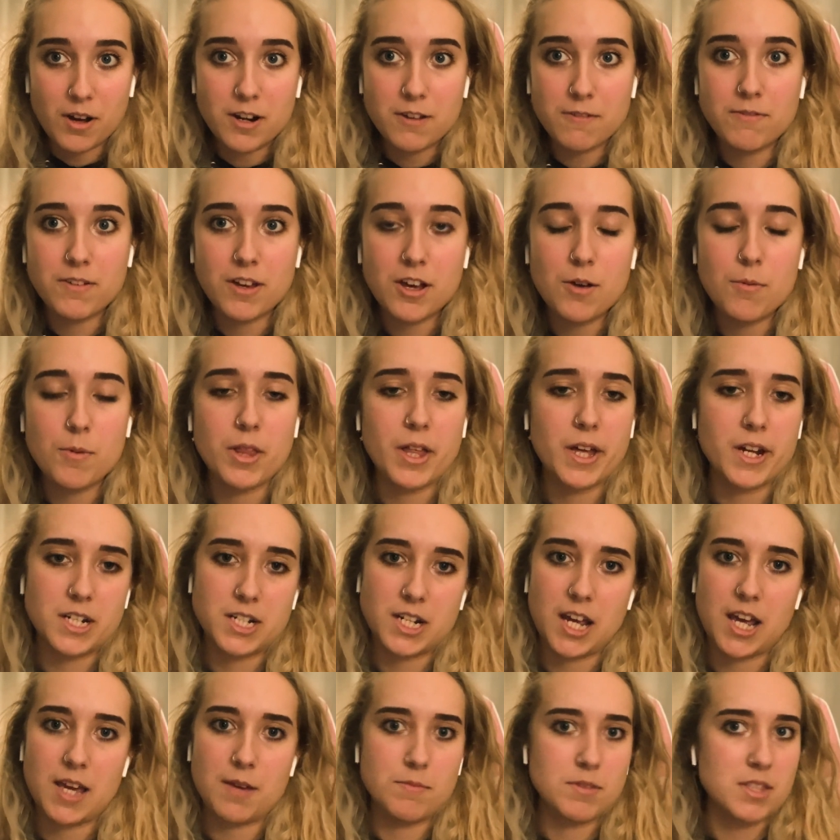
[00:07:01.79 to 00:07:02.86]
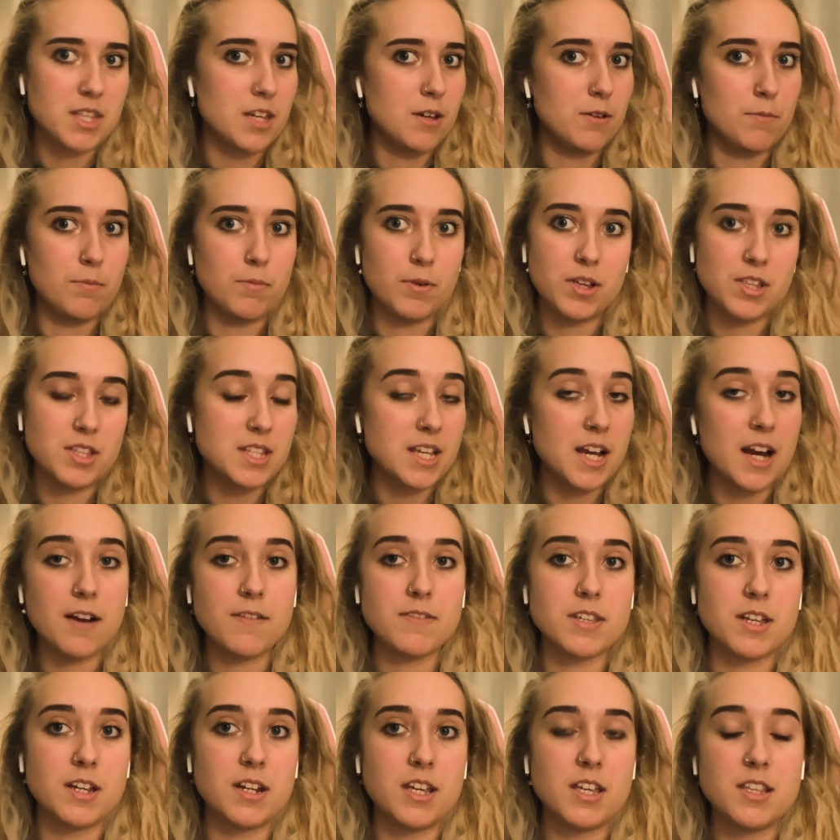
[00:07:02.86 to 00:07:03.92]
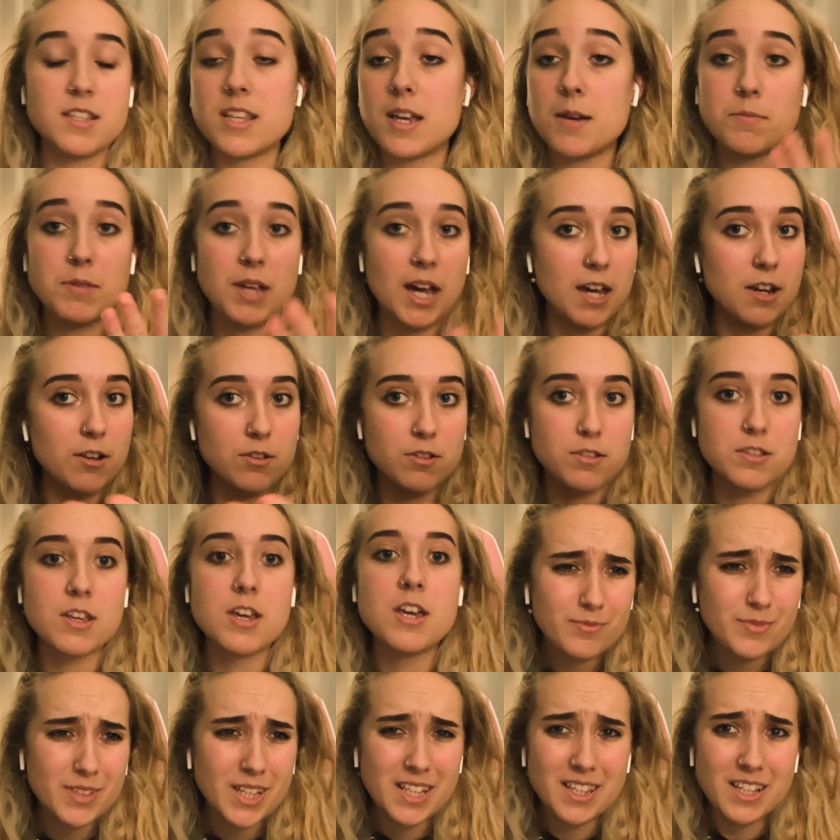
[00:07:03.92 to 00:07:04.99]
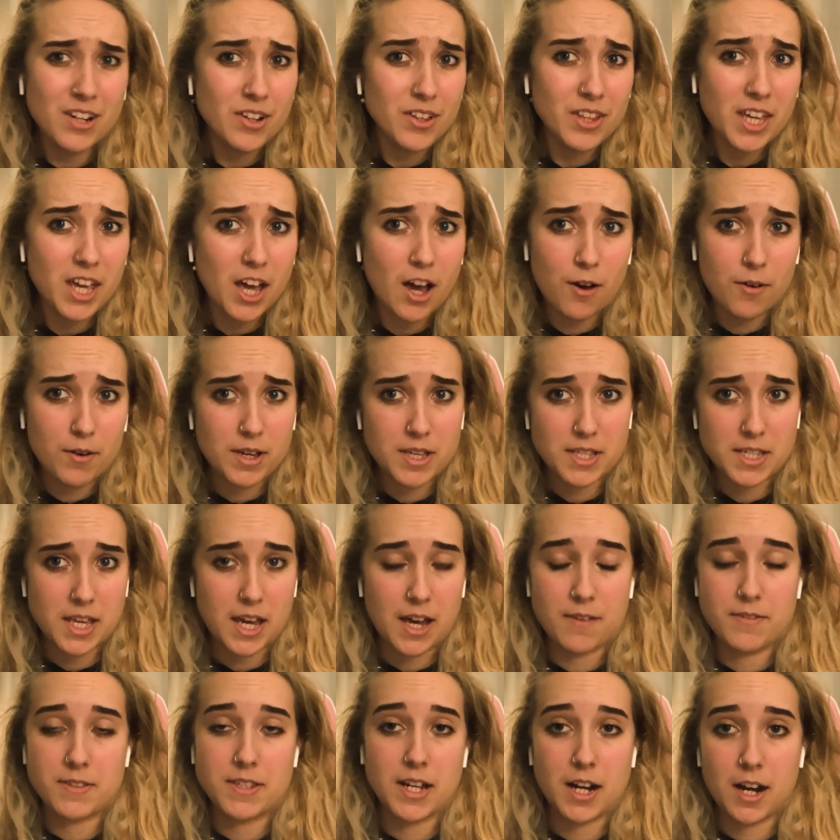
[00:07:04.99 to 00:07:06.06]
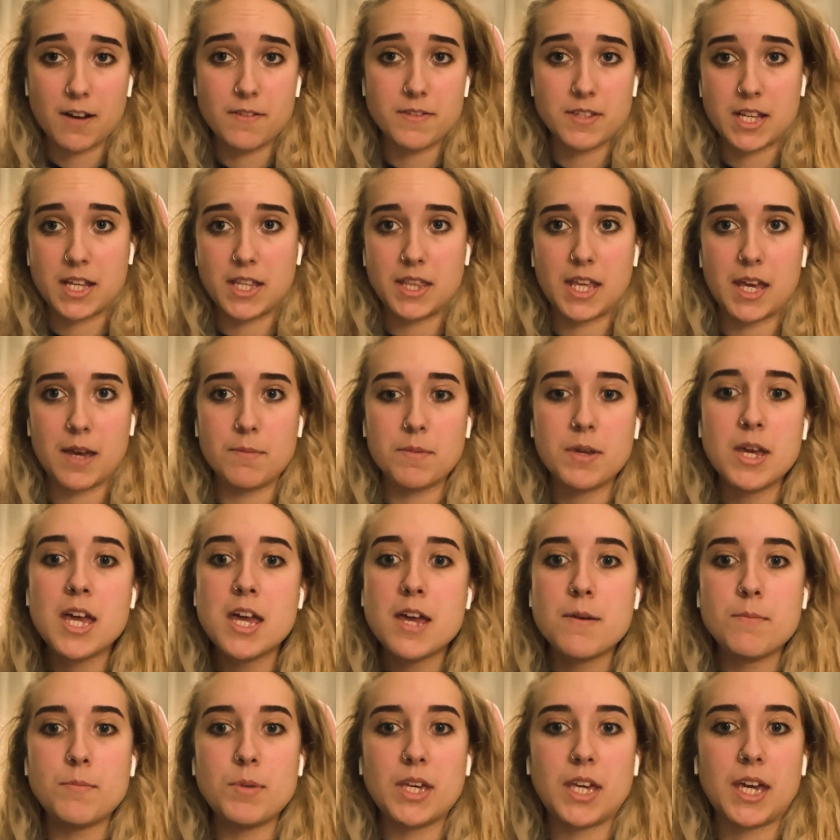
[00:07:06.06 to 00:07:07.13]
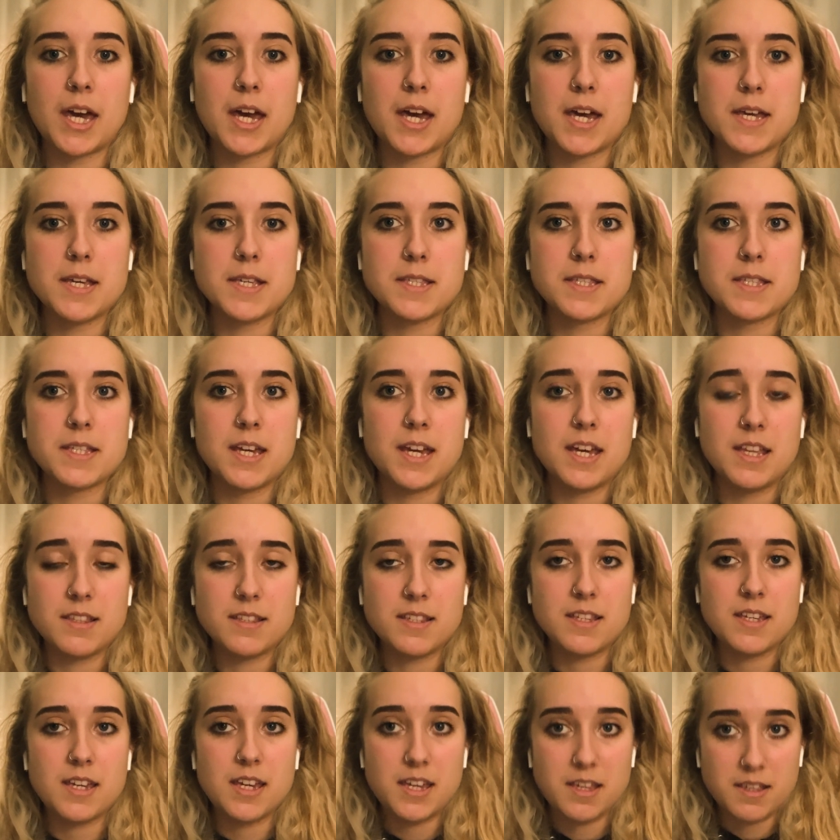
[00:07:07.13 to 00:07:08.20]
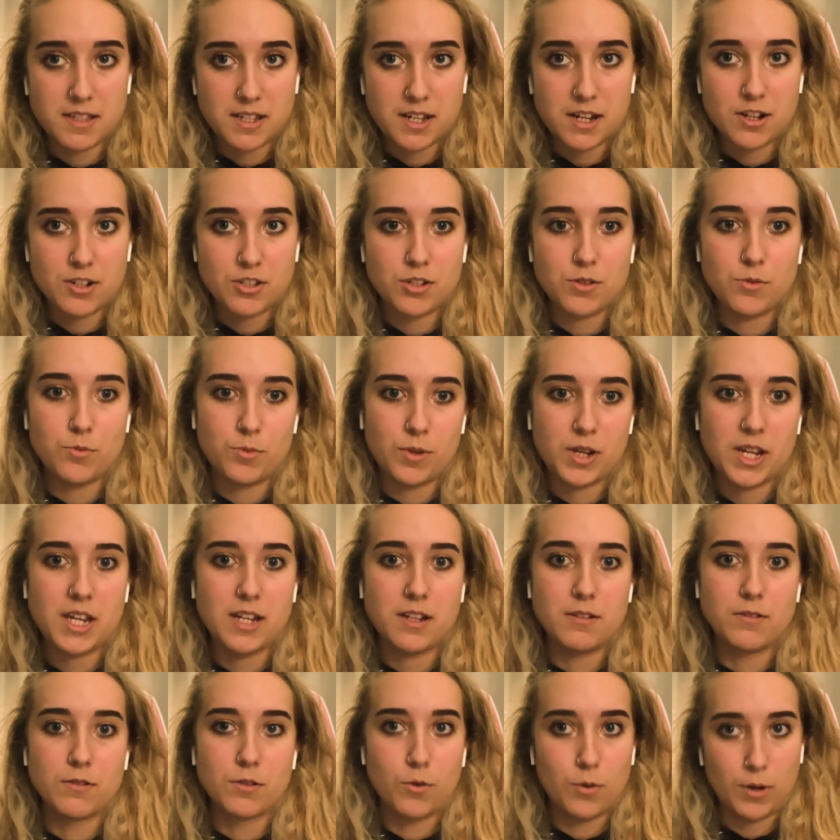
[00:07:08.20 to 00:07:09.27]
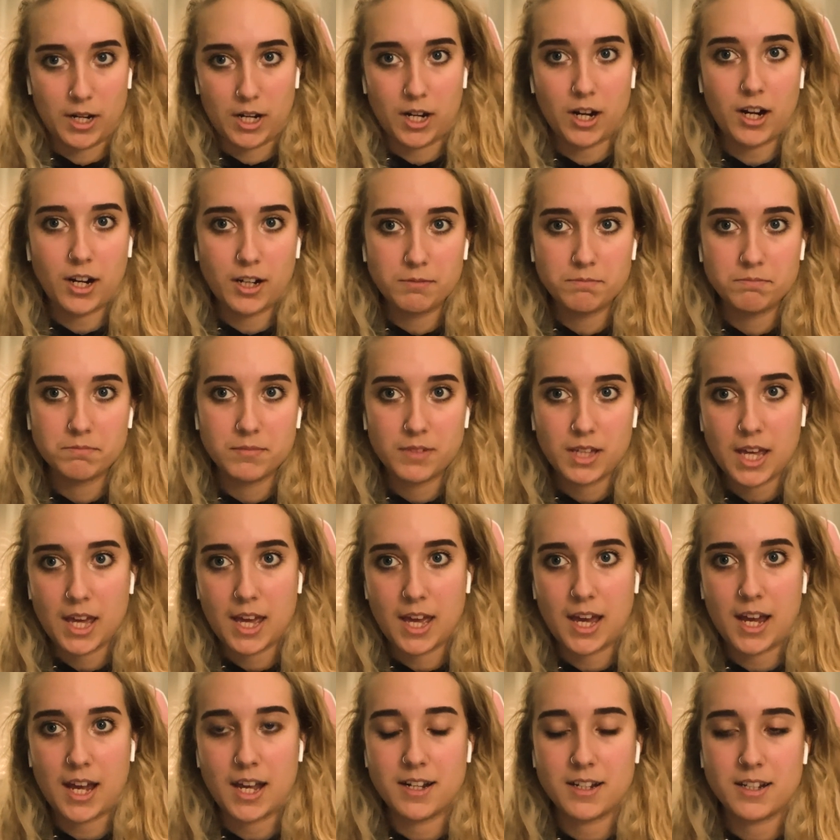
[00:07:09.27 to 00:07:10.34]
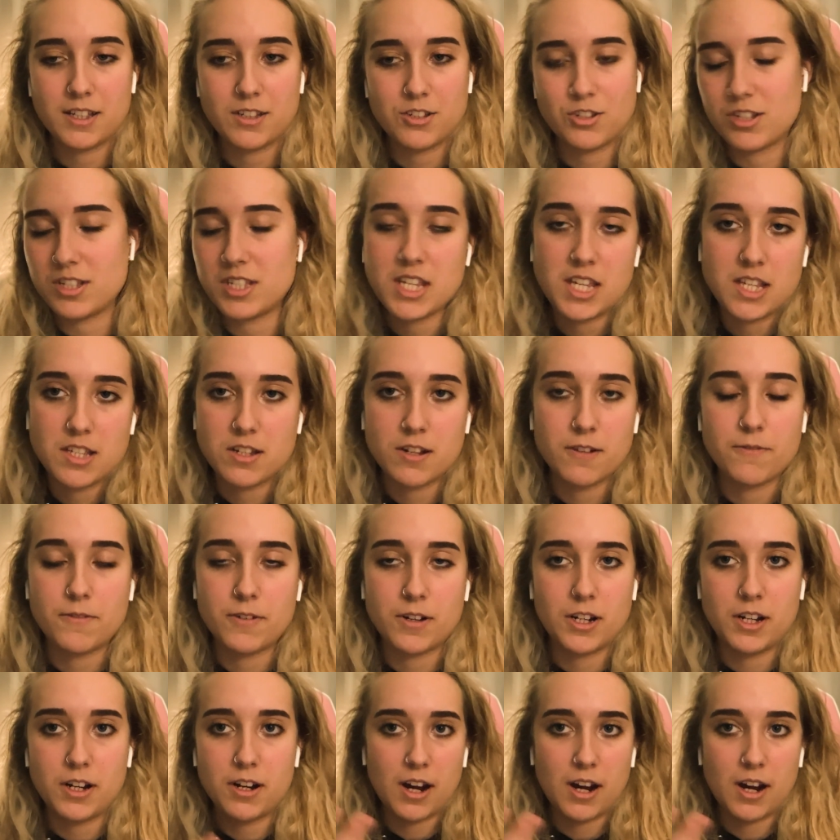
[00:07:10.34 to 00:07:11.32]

a film, a lot of times they'll put serifs on it. Subtitles nearly always have serifs on them because it's easier to read quicker. And it's just easier for your